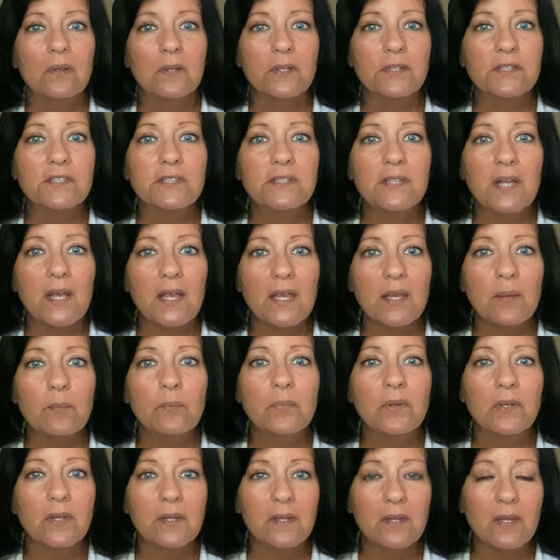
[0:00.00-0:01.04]
the same
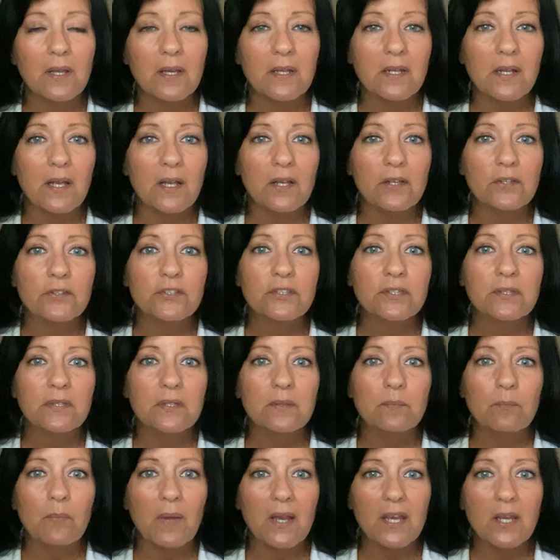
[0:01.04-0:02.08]
bloodline as
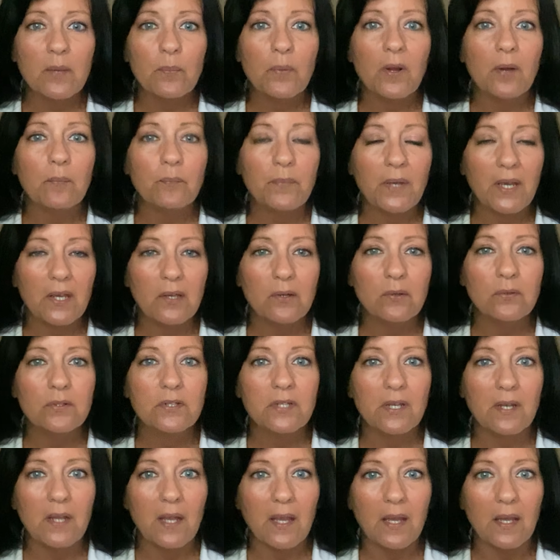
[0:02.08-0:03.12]
Mike Pompeo
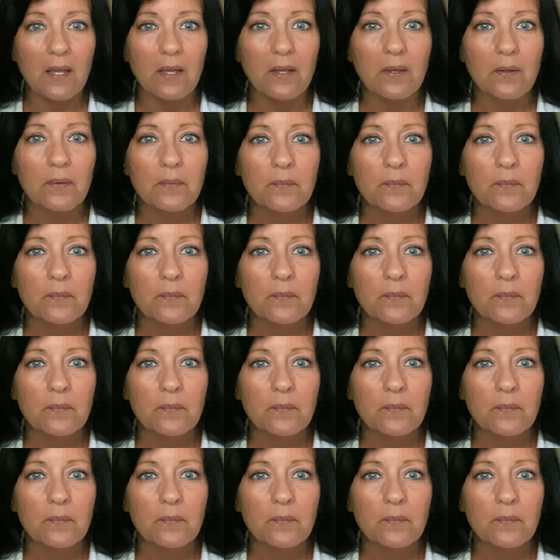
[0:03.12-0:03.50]
today.